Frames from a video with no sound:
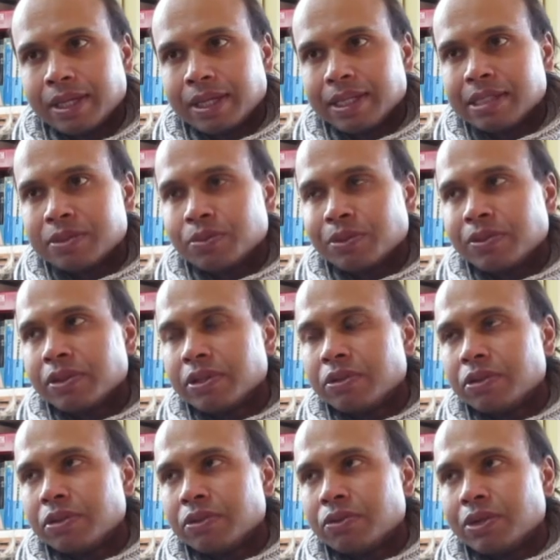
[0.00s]
This is one of the
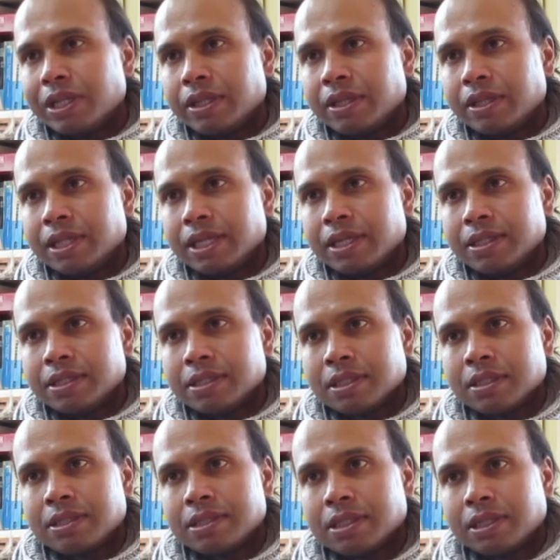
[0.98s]
great things
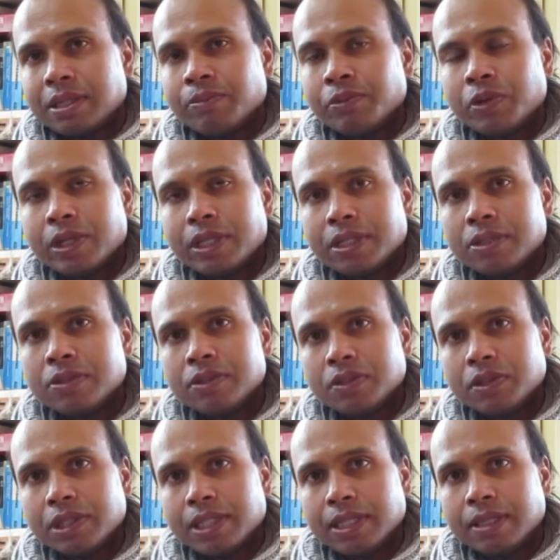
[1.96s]
because I'm quite
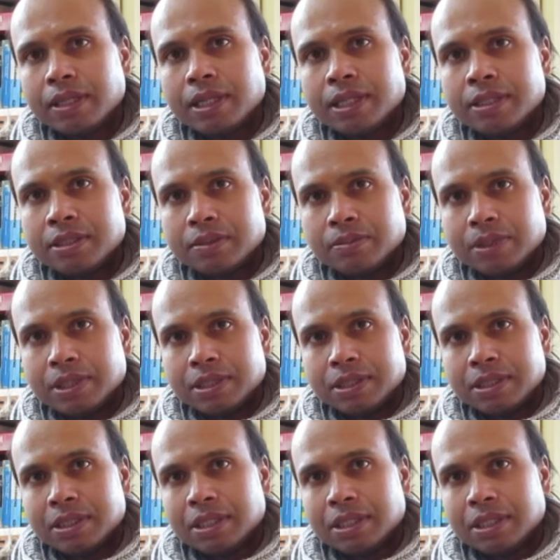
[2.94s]
interested in enlightenment.